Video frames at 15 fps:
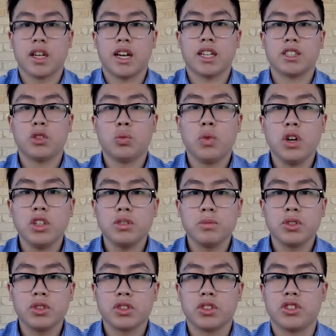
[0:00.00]
As the world's
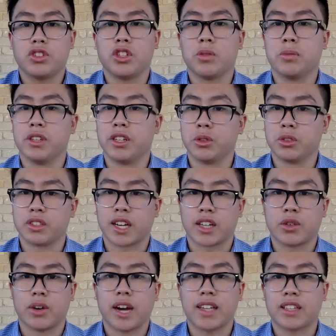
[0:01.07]
most consumed legal
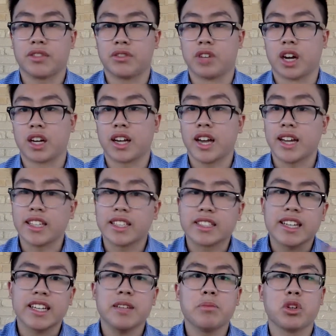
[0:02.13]
psychoactive drug and the
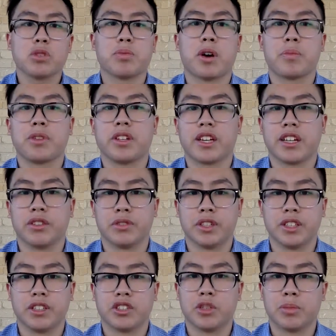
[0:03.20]
second most popular
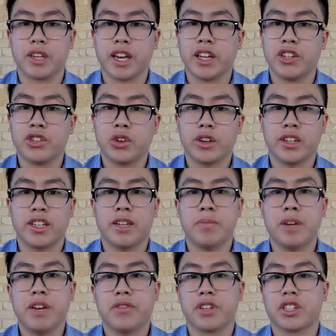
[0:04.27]
ingredient to be enjoyed in a
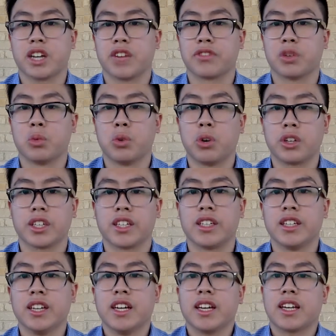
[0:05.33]
beverage after
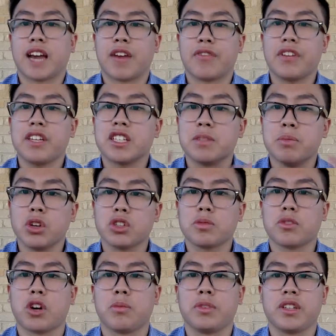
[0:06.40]
water, caffeine is
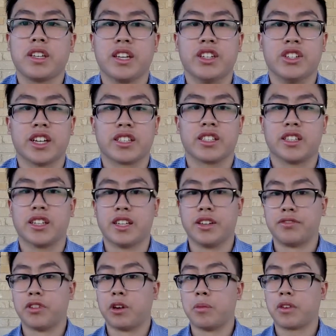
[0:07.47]
most commonly ingested in the
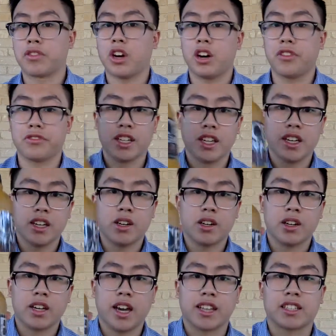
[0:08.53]
form of coffee,
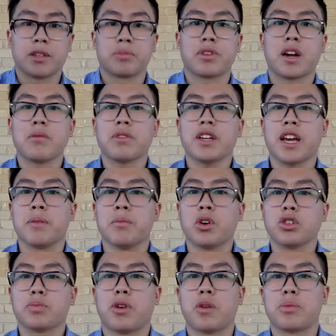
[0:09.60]
as the primary and
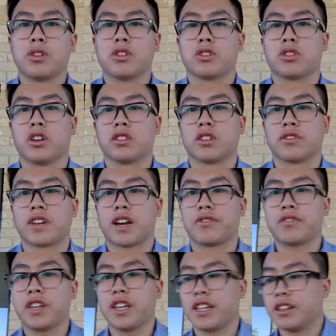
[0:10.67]
most popular source of
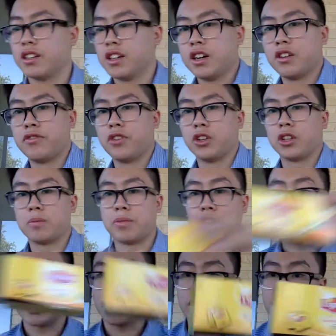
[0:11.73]
caffeine, followed
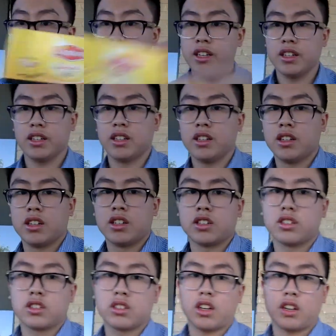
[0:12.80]
by tea,
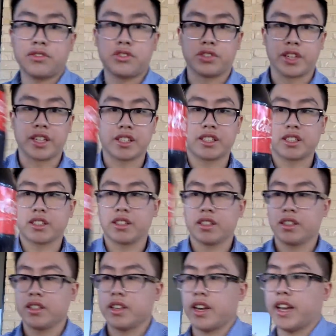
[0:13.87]
soft drinks,
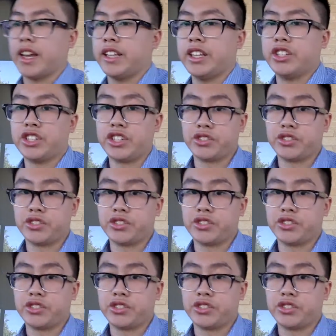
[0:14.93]
and energy